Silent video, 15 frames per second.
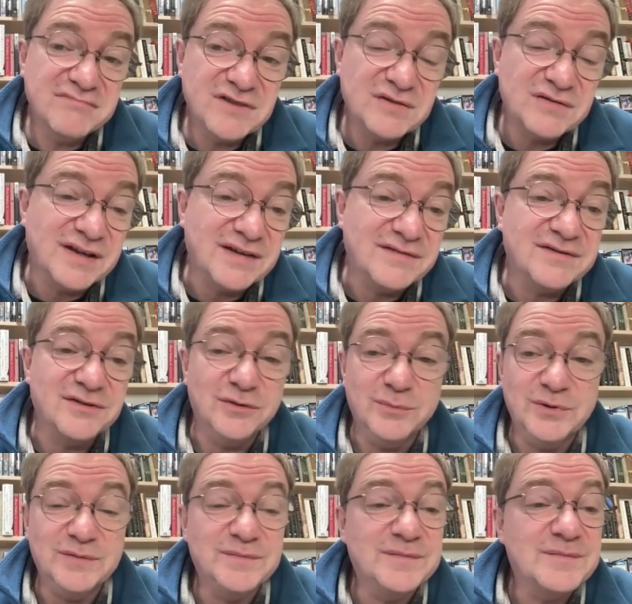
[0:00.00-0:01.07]
Don't have to,
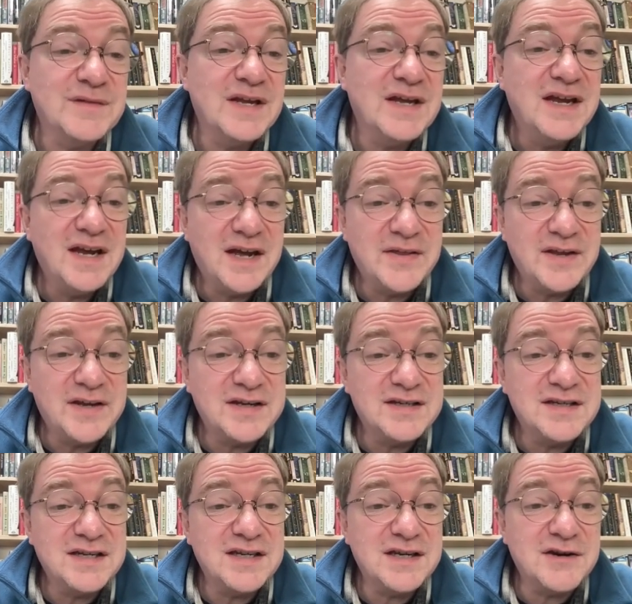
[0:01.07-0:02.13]
but... And then,
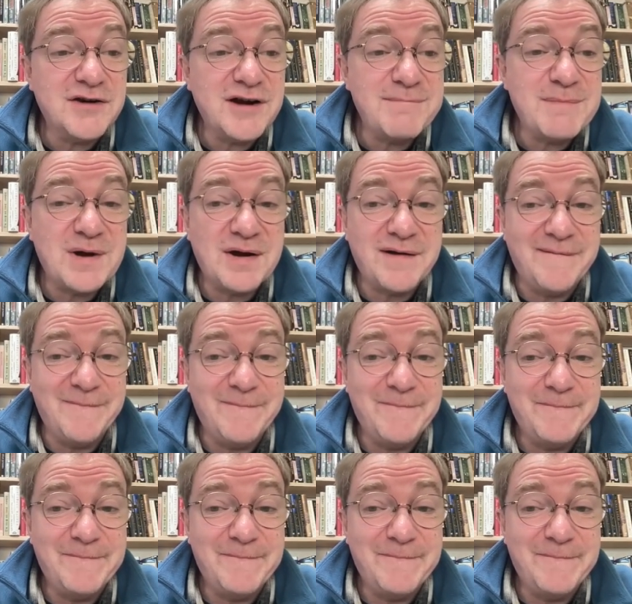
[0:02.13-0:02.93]
dear grandma.